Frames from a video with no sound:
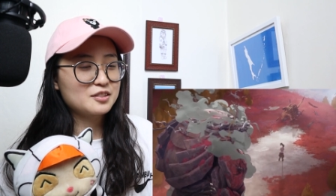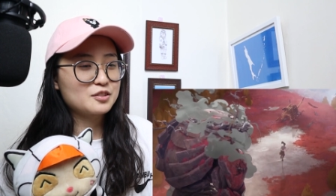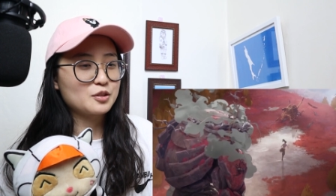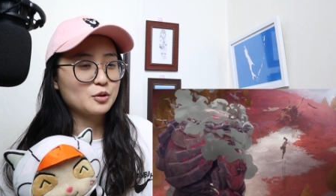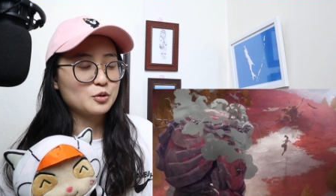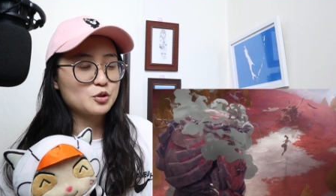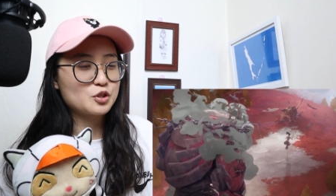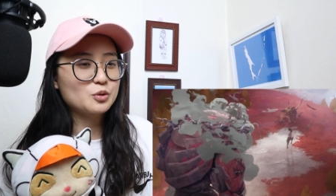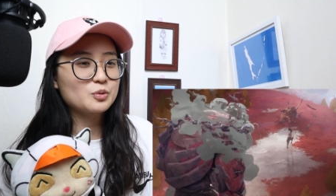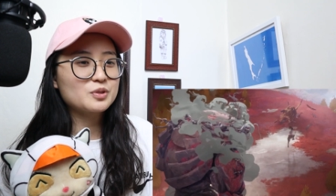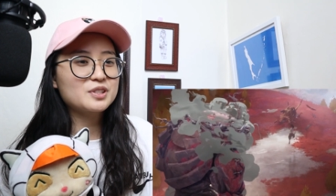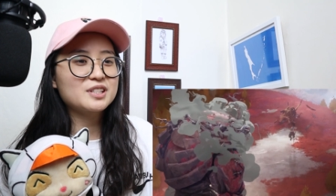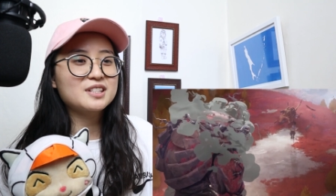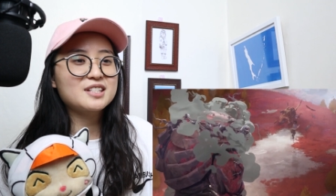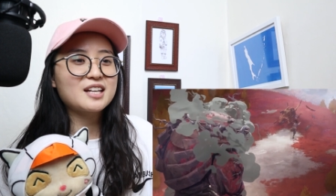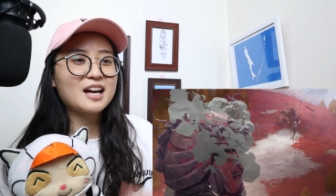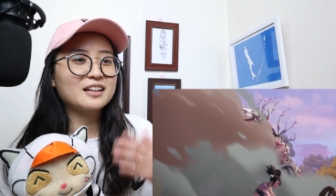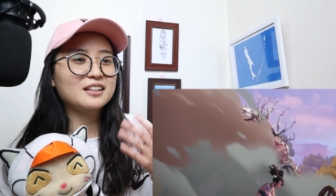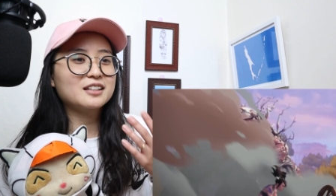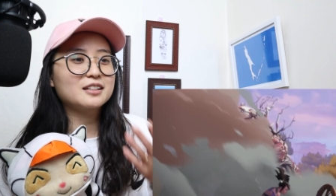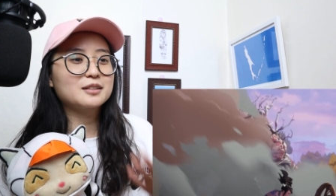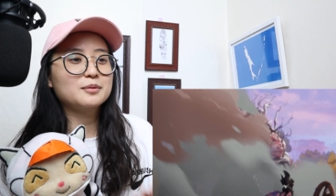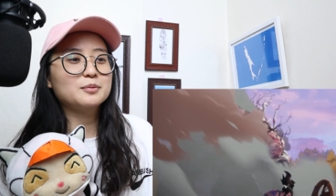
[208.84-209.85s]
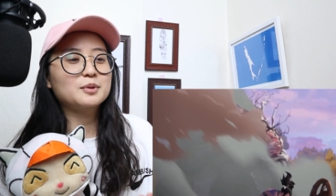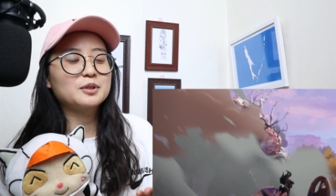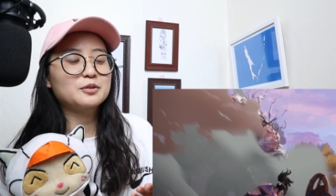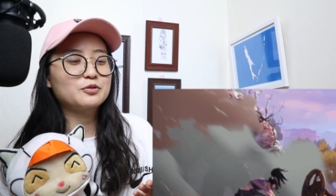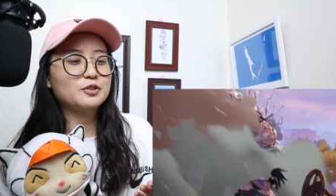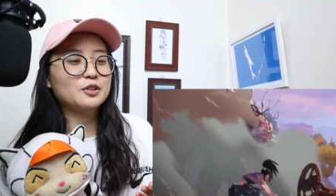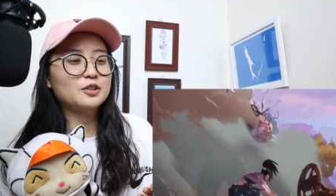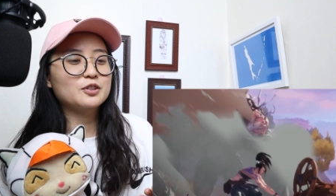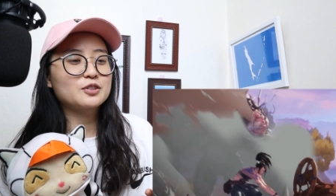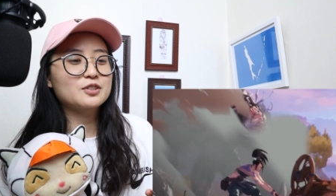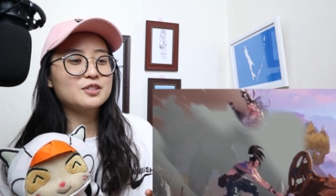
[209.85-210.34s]
So she was attacking him at
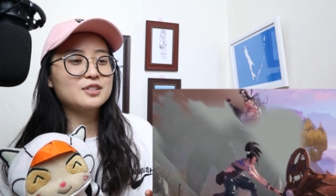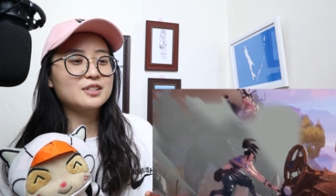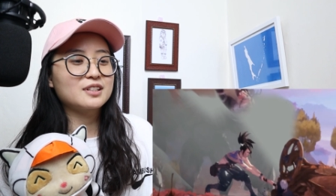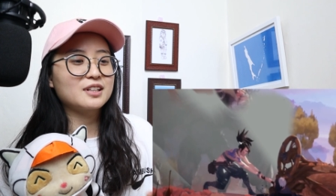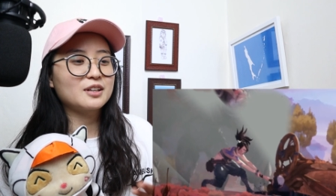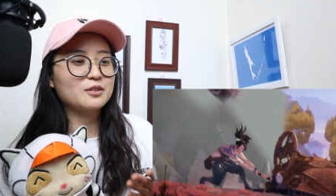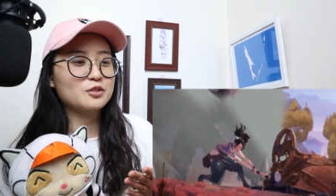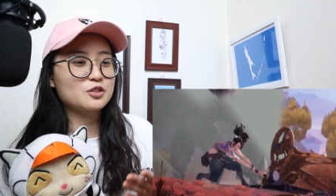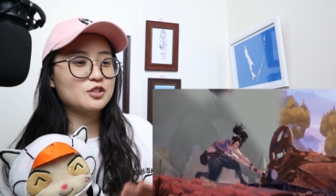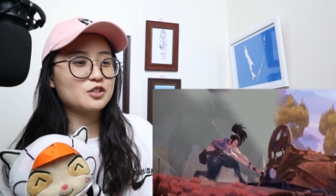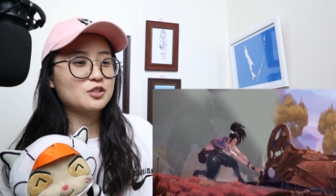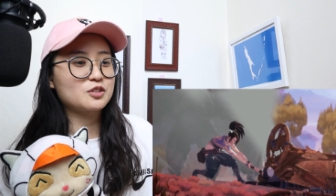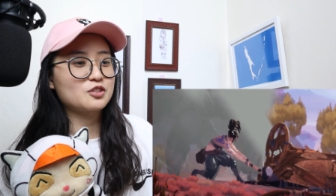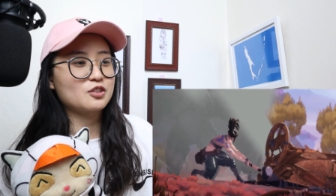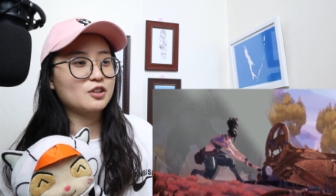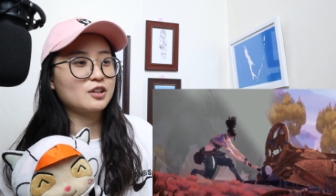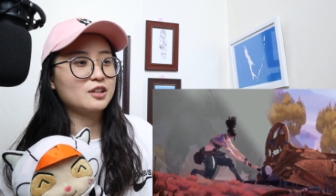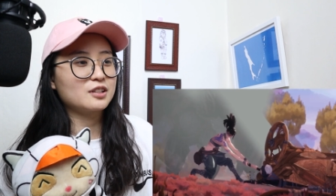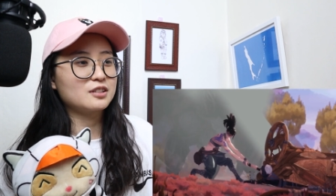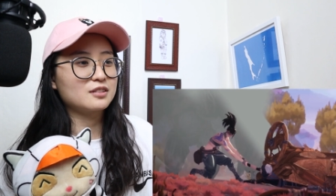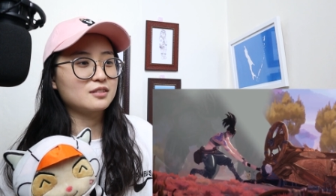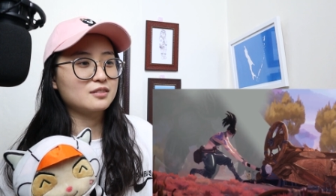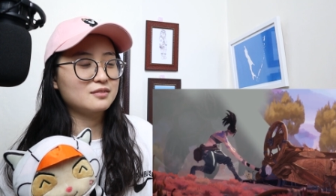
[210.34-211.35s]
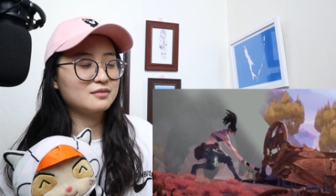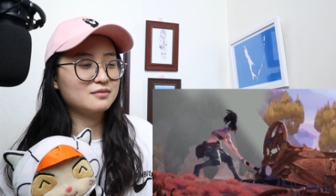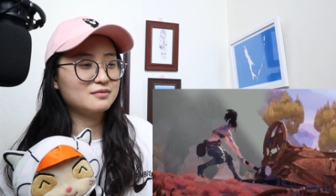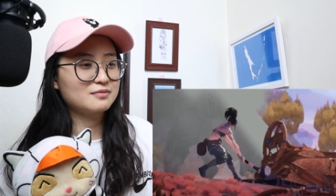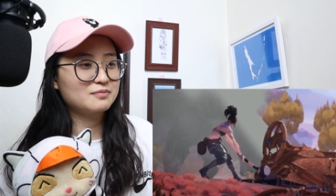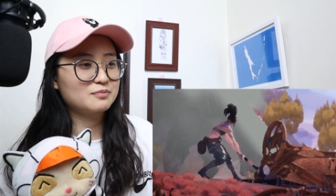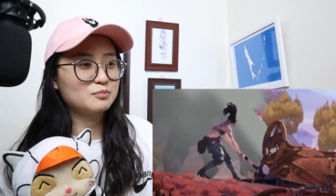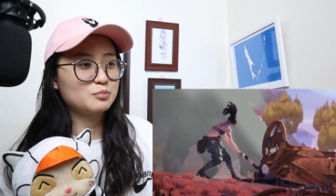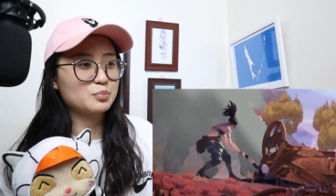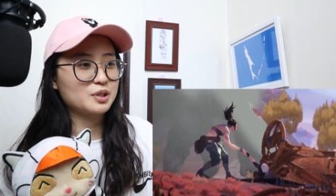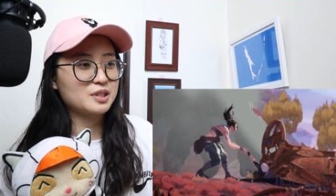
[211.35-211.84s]
first, and now she's trying to
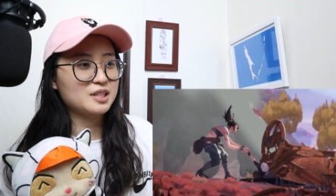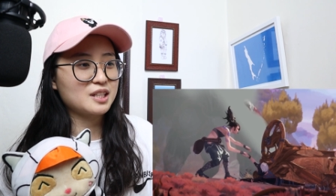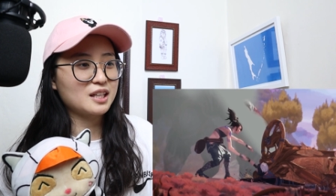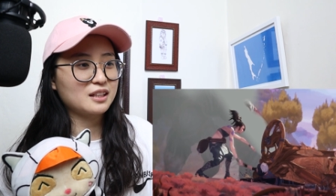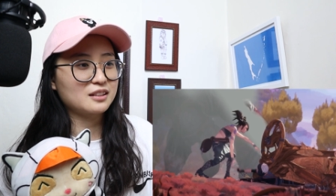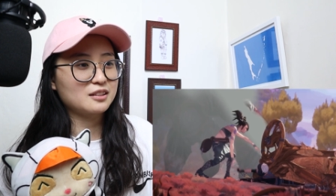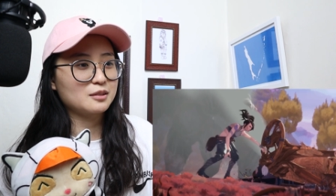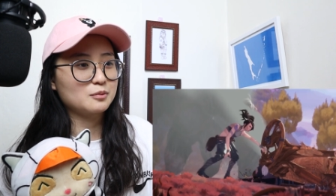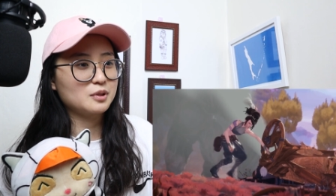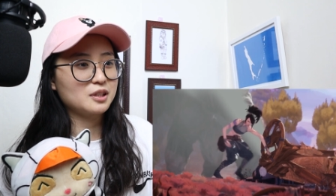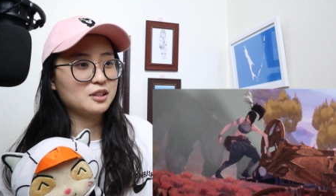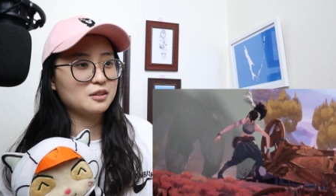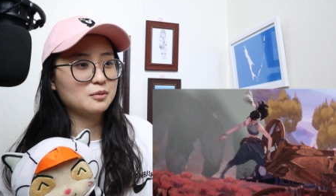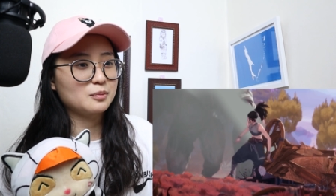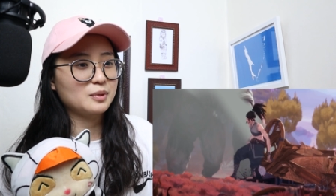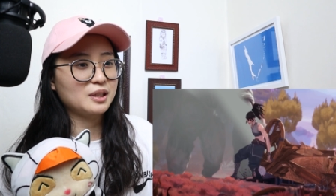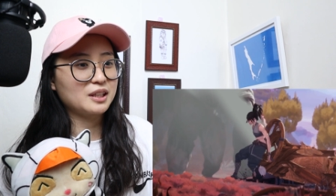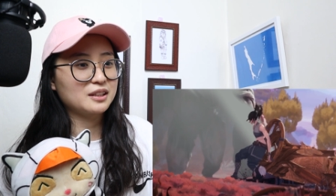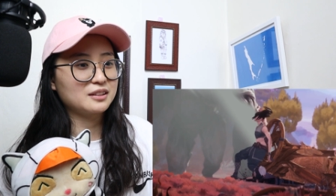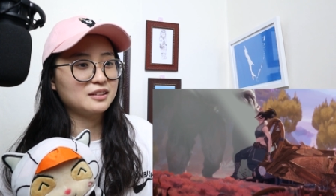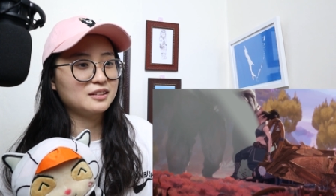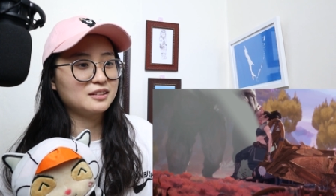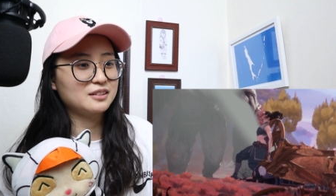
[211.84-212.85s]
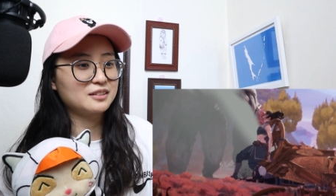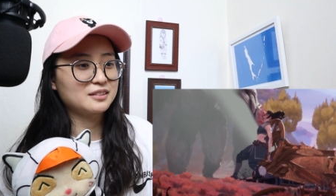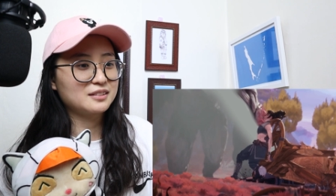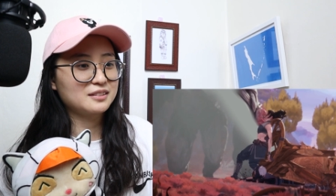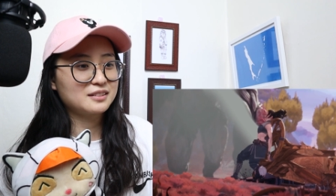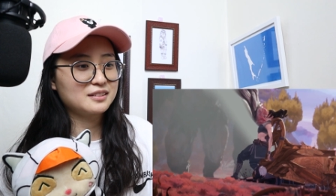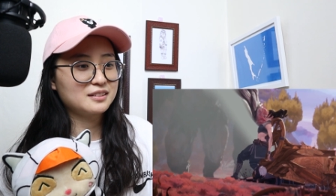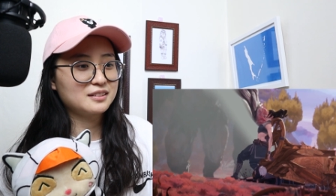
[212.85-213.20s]
protect him, get him out of here.